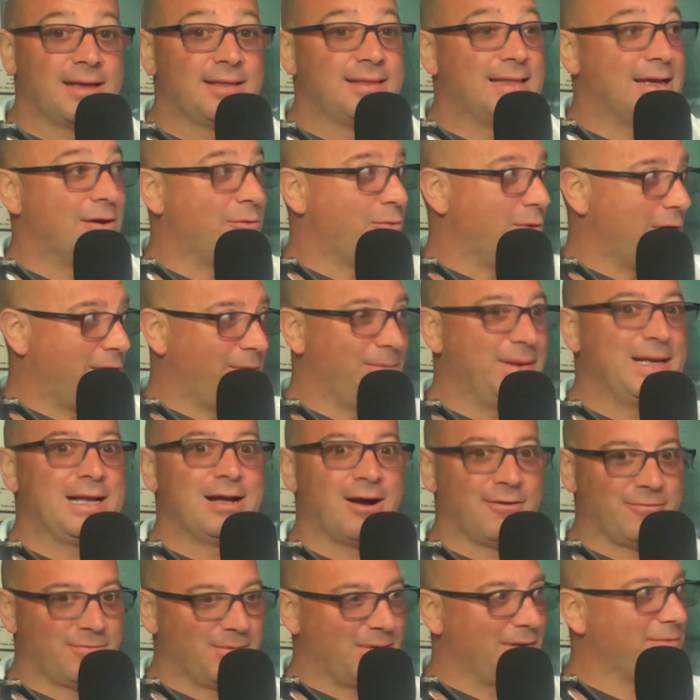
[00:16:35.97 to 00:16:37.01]
There will be
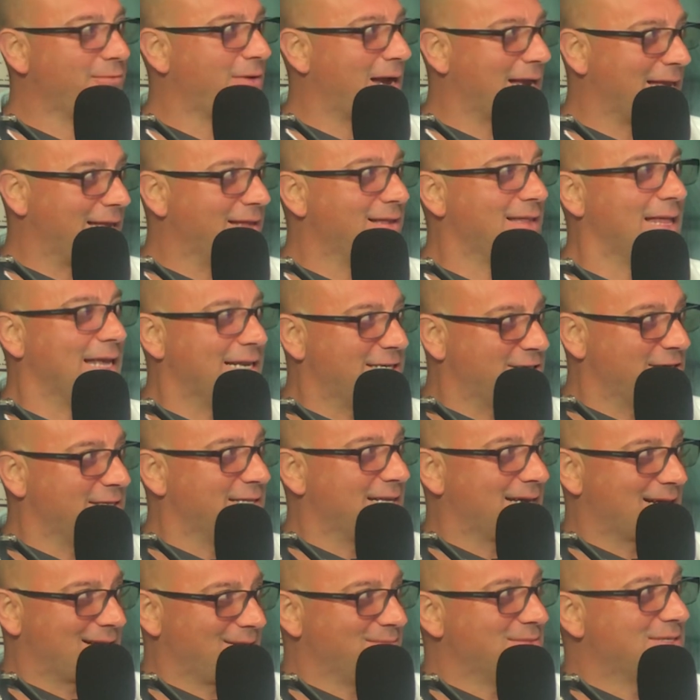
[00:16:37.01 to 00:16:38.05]
government regulation
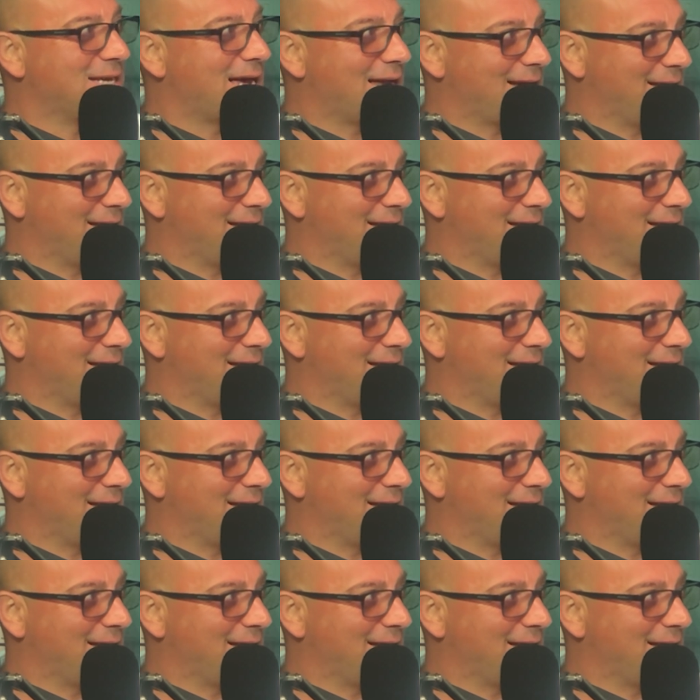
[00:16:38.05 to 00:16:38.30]
that comes out